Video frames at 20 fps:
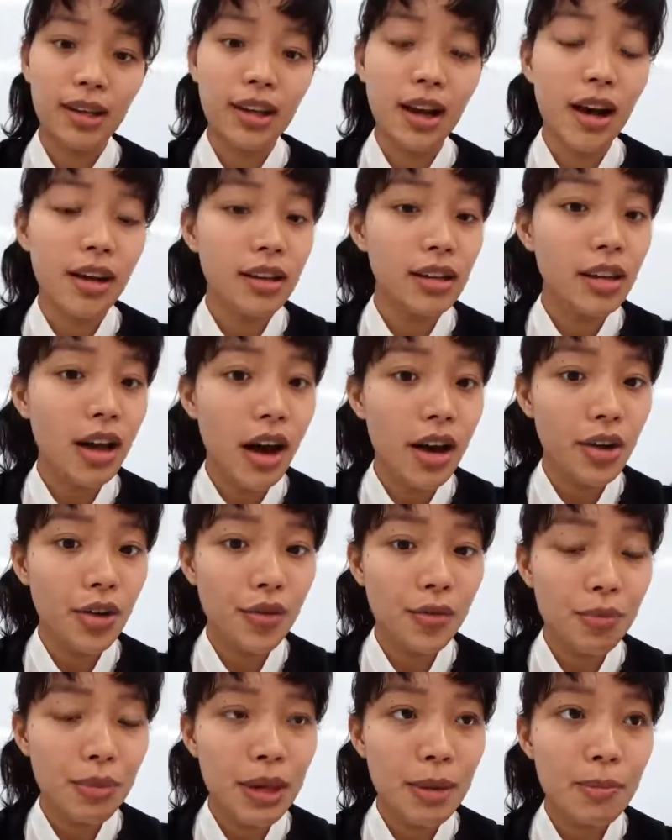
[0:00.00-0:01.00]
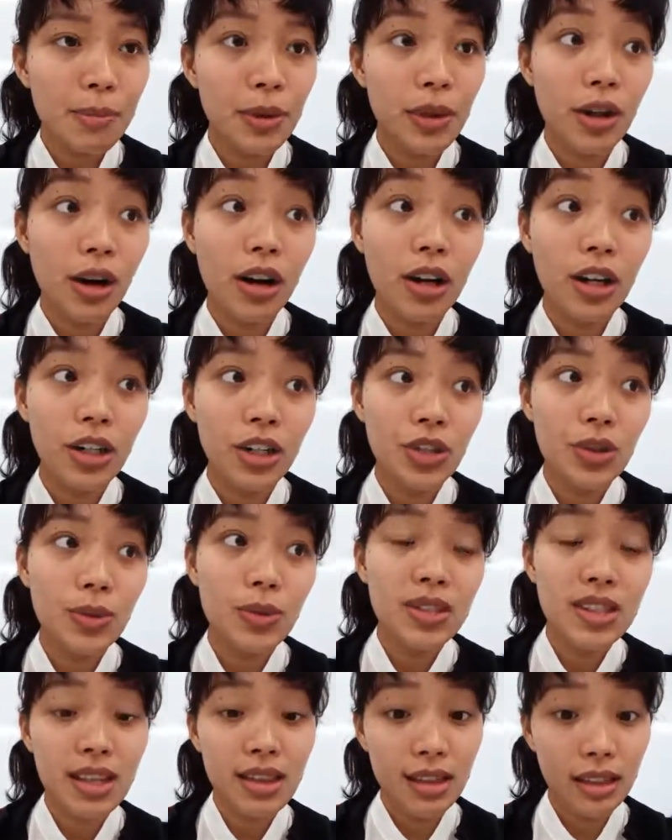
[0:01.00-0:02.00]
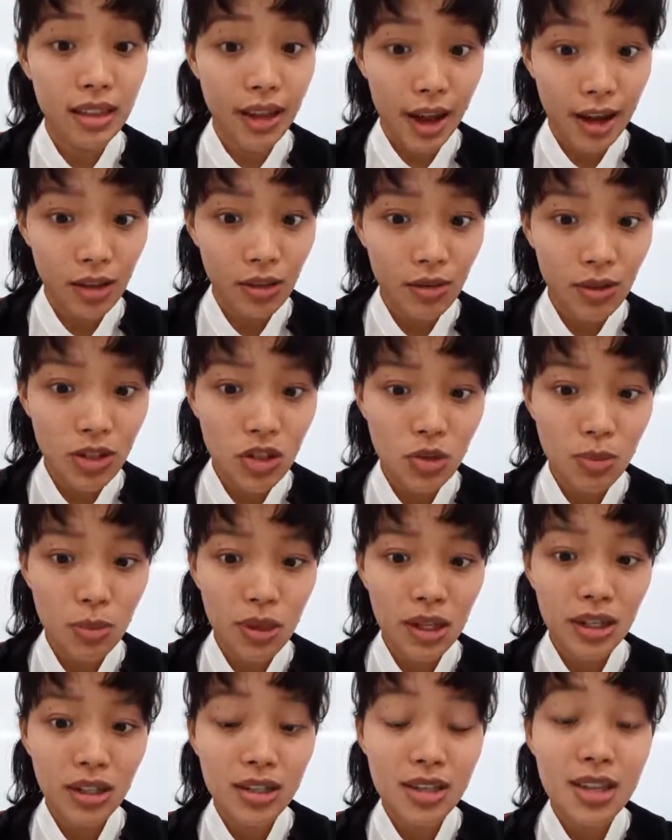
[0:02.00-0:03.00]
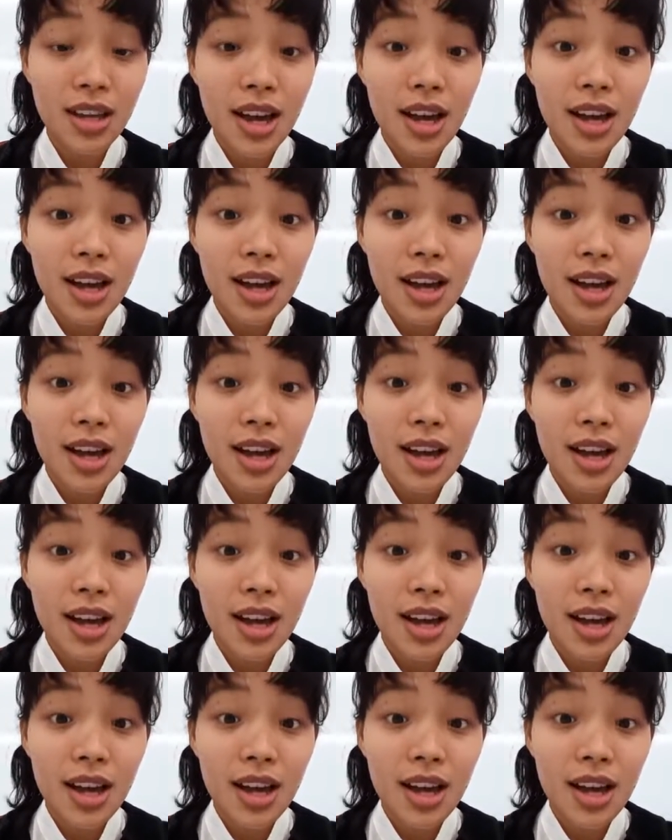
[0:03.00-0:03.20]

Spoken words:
not a lot of people are using the language because,